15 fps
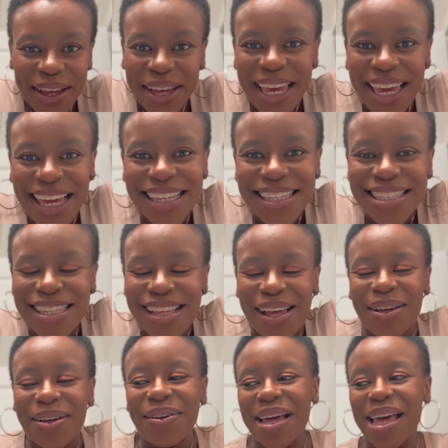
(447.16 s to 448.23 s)
hey,
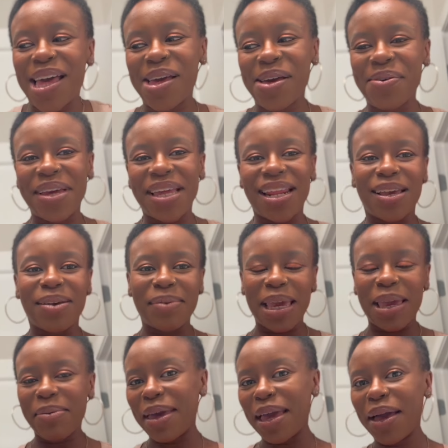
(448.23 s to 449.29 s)
so we did
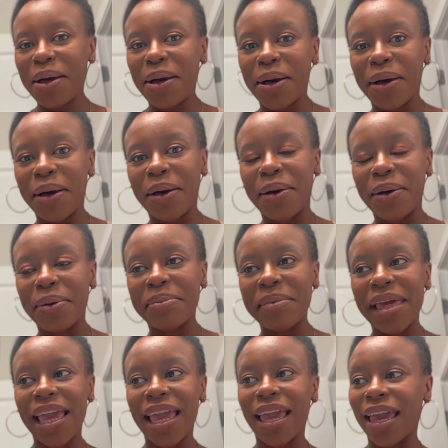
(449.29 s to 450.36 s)
make it back home,
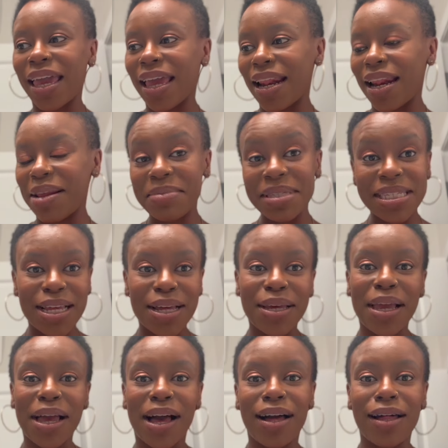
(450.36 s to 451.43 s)
and let me tell
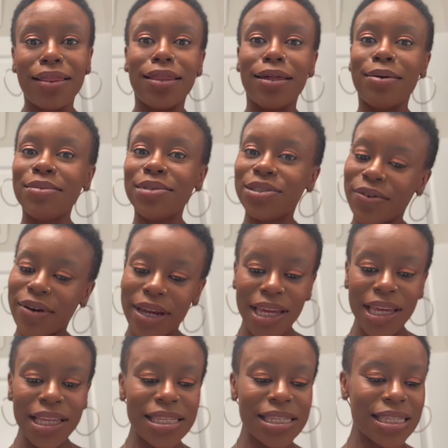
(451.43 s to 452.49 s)
y'all, them
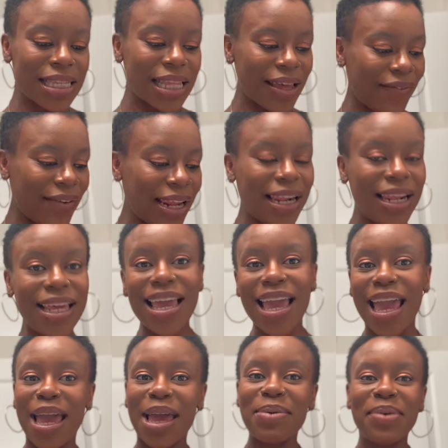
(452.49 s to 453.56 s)
drinks definitely
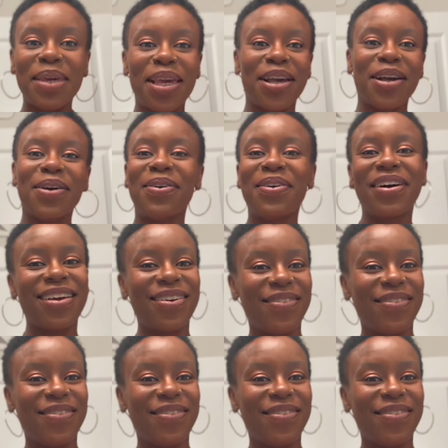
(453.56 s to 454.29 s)
had me on a